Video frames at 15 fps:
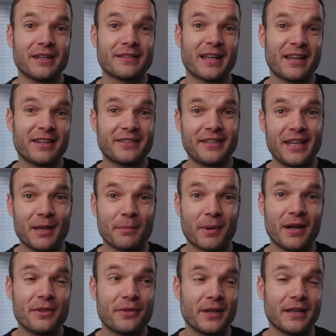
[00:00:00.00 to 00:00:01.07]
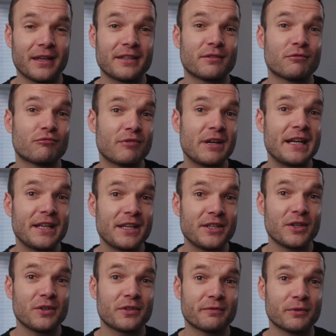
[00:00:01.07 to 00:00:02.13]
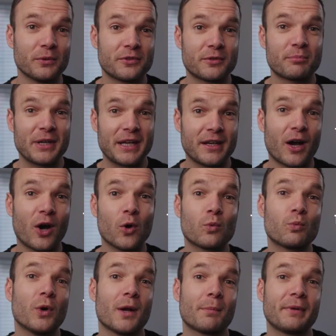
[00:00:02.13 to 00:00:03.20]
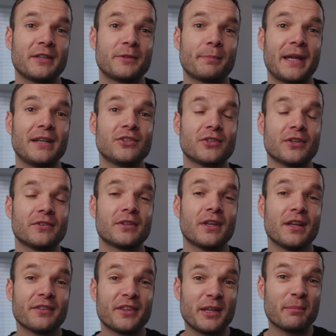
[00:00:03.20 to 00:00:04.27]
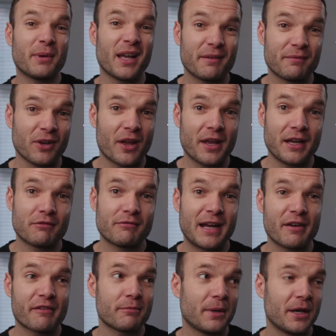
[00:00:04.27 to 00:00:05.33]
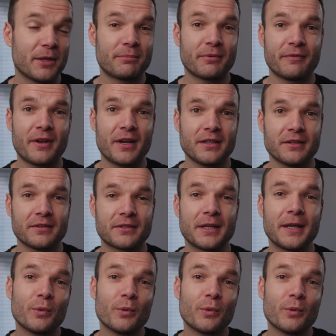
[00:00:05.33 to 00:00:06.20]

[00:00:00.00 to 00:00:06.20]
is that SIPP, I think, is really useful to bring in old workplace pensions that you might have lying around from other providers.